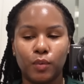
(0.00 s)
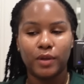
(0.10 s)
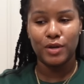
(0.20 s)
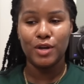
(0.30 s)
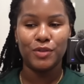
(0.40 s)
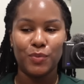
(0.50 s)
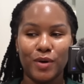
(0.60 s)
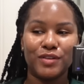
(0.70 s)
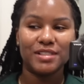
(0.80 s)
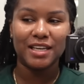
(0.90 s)
weather the
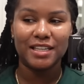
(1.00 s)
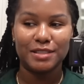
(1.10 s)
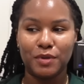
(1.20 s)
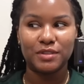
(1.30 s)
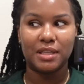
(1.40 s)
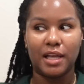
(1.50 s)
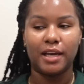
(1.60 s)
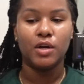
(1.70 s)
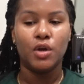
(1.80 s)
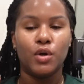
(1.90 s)
weather said it's supposed to like